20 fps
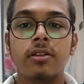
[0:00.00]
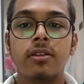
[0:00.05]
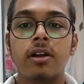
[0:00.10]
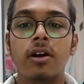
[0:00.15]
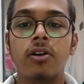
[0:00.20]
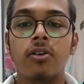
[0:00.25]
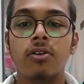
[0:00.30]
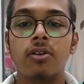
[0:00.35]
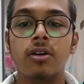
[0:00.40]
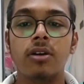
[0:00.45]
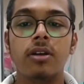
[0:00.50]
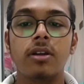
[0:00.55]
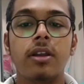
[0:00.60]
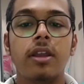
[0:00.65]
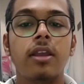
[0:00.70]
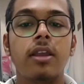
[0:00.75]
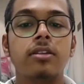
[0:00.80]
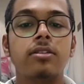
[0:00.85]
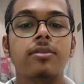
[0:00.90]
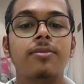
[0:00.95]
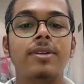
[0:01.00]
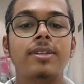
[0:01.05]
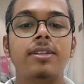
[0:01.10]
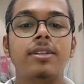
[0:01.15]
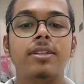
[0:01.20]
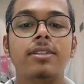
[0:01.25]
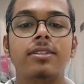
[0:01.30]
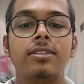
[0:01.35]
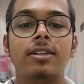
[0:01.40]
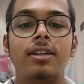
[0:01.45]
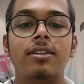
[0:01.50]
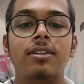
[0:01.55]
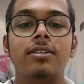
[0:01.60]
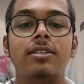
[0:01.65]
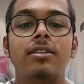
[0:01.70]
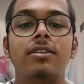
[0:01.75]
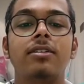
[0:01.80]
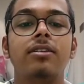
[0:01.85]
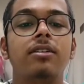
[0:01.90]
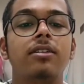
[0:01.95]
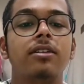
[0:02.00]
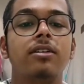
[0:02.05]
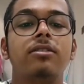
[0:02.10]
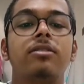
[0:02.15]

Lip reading: Now, asymmetric strategy.